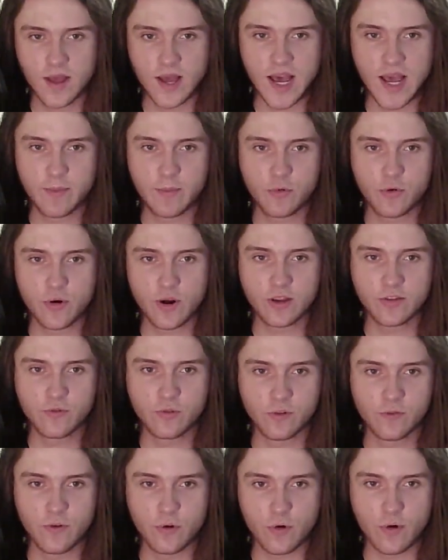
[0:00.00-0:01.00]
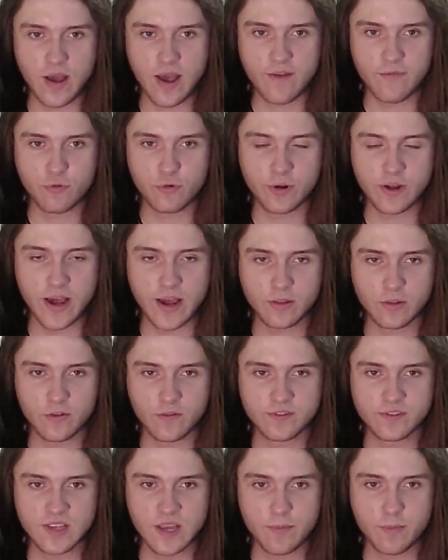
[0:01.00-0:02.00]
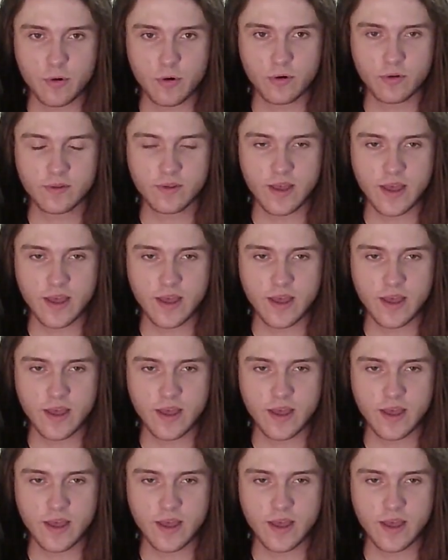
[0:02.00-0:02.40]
I'm grateful for every kind of support